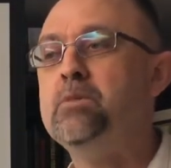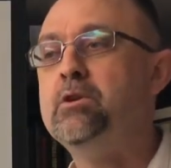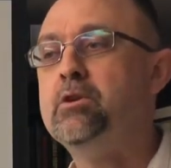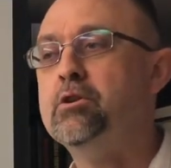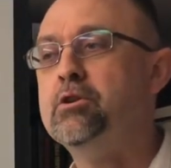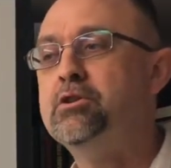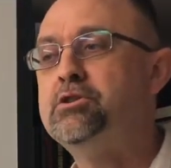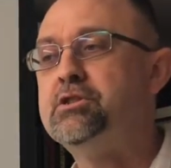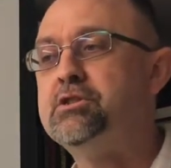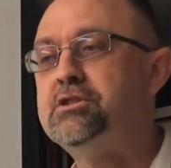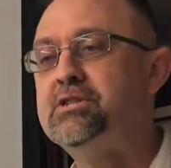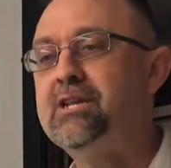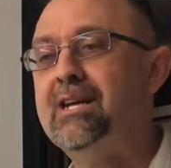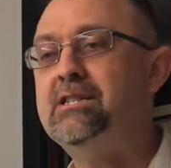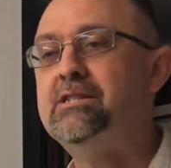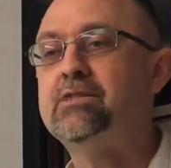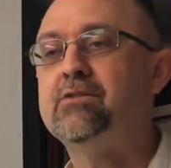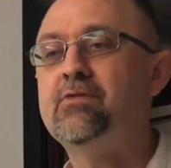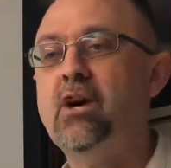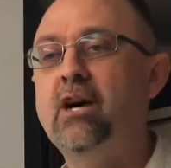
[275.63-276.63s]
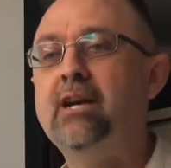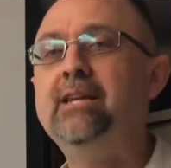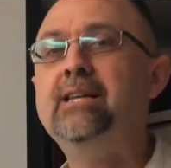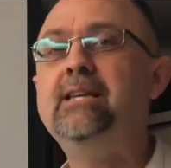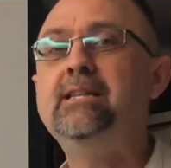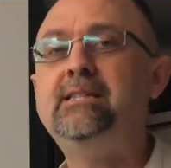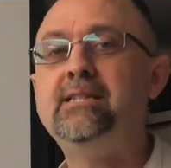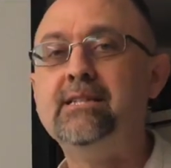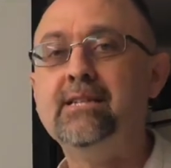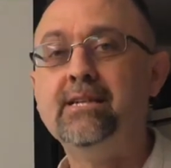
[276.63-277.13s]
there's a sense of
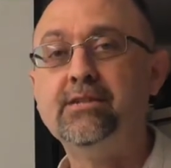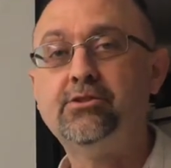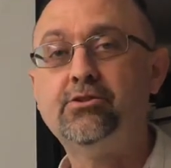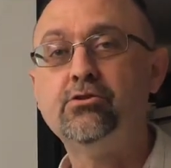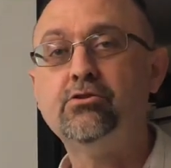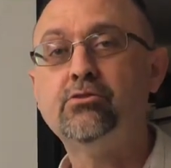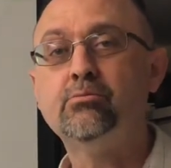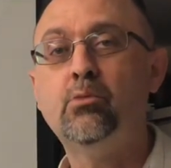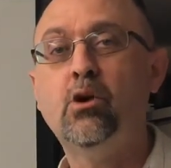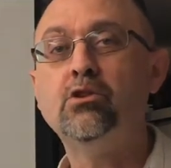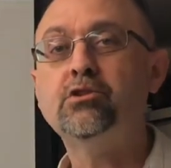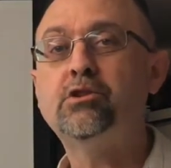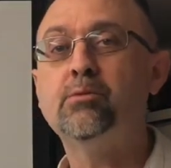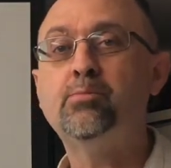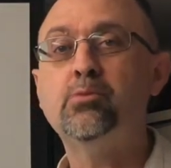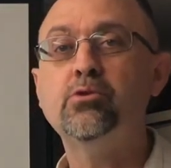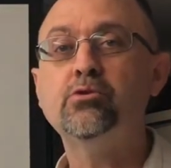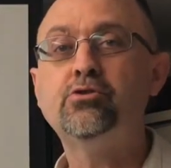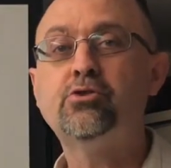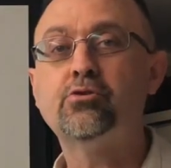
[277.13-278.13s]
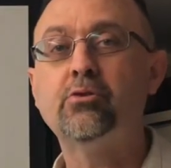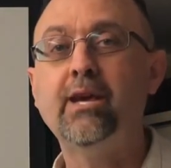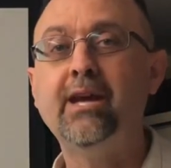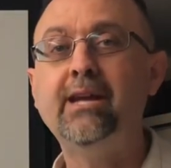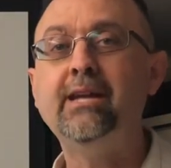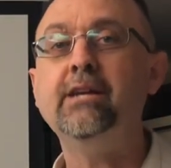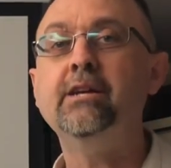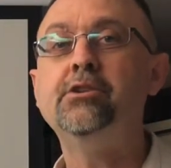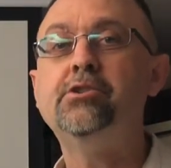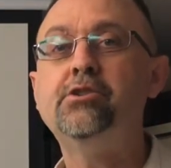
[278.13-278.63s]
uneasiness. There's multiple
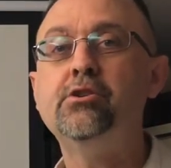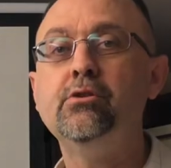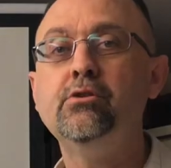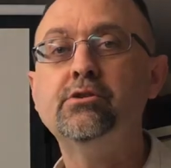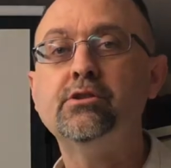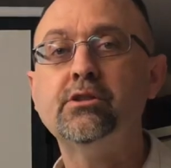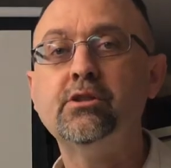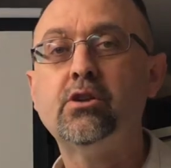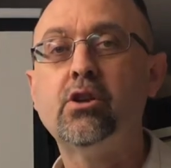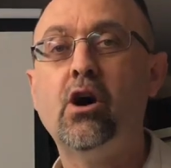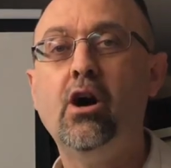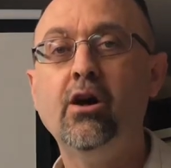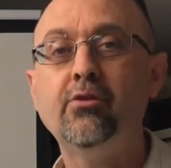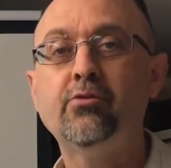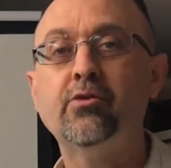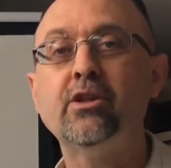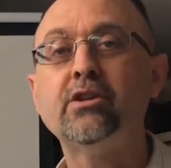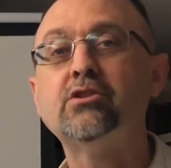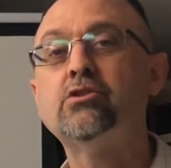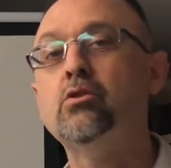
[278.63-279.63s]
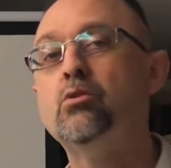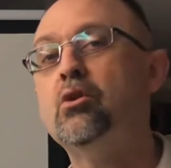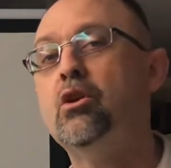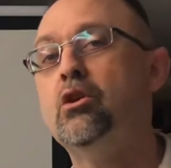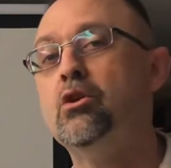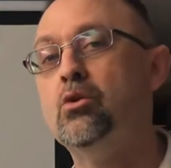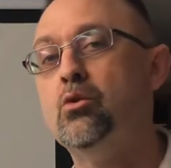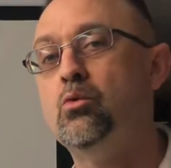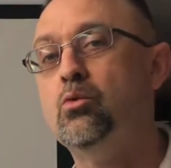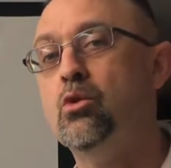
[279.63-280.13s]
trade issues and conflicts going
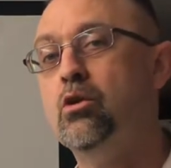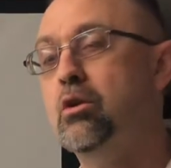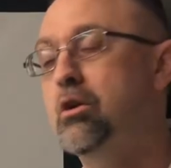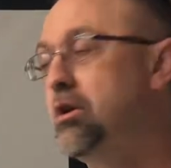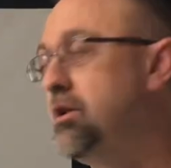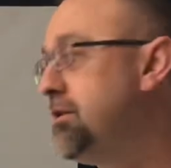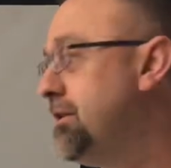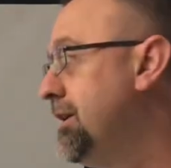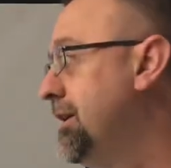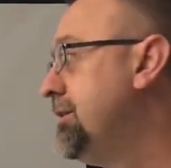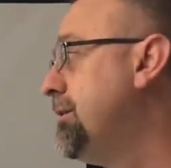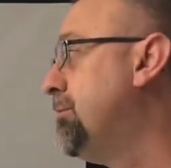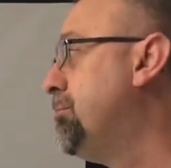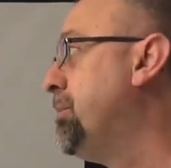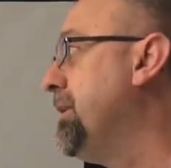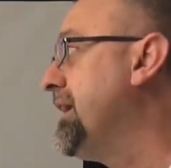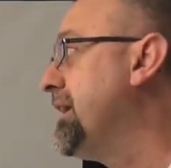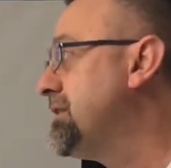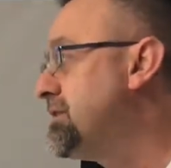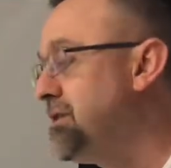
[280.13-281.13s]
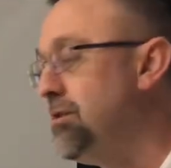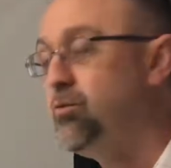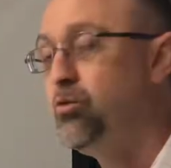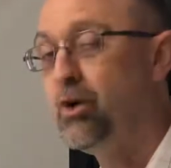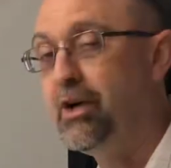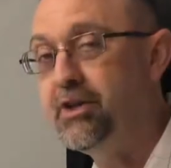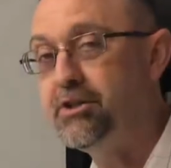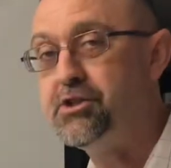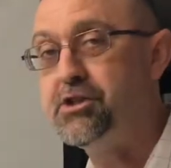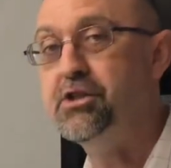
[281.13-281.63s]
on in the world, the biggest of
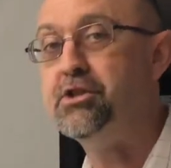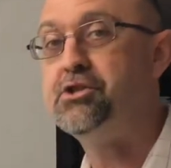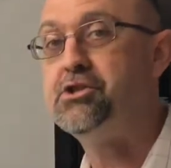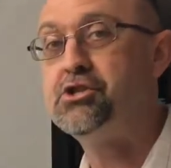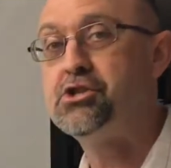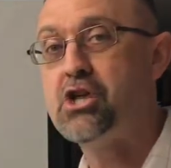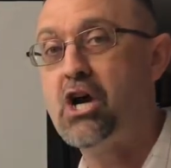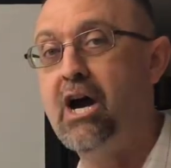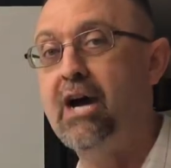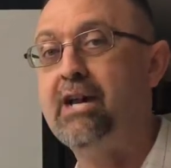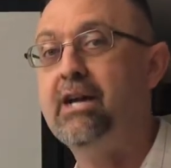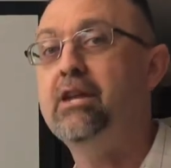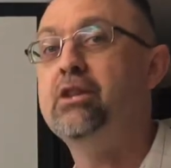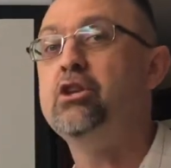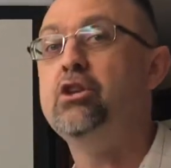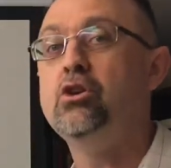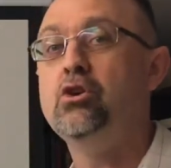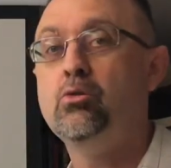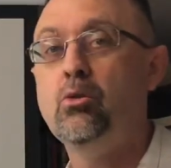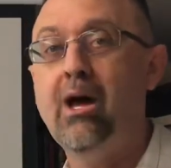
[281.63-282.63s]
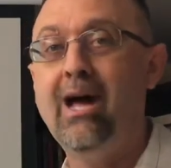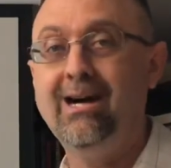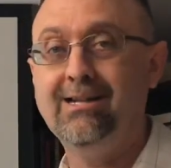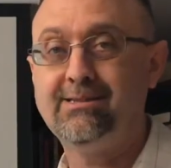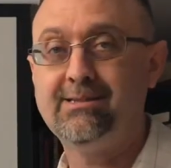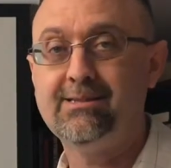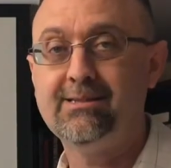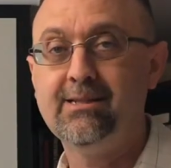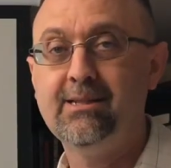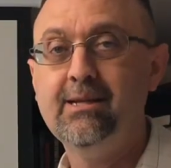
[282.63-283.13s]
which is China and the
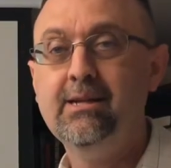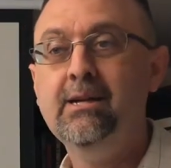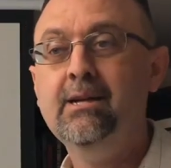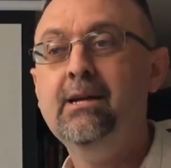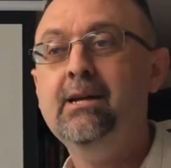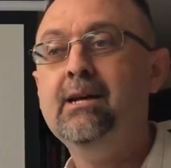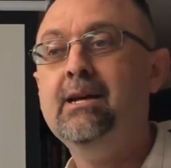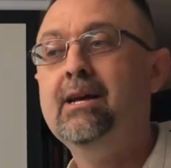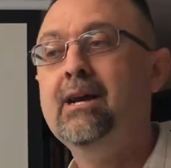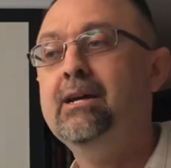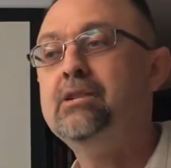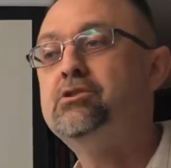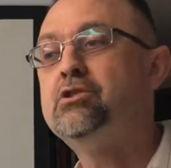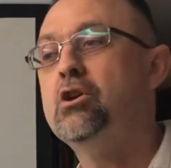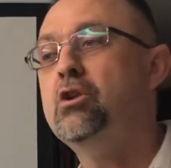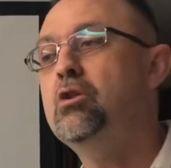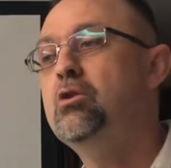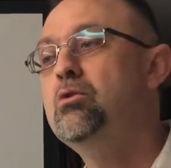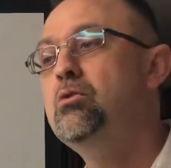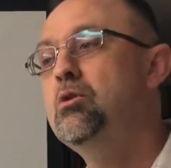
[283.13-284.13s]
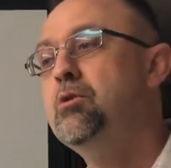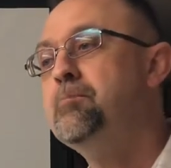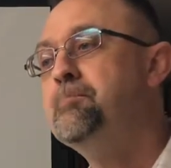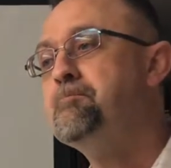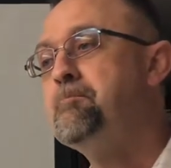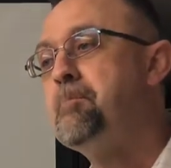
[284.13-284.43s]
U.S. And so